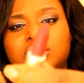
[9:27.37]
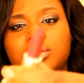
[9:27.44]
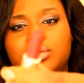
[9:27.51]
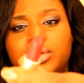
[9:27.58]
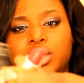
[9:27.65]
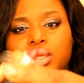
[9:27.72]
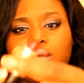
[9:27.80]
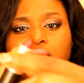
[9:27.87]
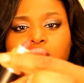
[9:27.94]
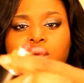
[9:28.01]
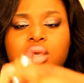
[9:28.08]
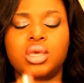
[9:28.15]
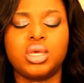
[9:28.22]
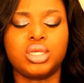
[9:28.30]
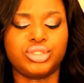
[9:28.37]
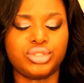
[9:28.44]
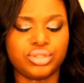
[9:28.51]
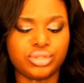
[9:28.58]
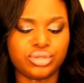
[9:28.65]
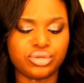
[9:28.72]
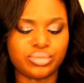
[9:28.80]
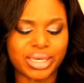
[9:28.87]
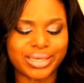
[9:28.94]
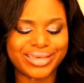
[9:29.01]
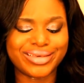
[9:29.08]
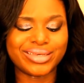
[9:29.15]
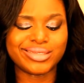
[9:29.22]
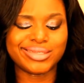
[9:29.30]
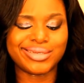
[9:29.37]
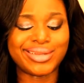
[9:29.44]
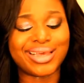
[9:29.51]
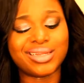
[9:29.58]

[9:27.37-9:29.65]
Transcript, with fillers: it's going to my cousin.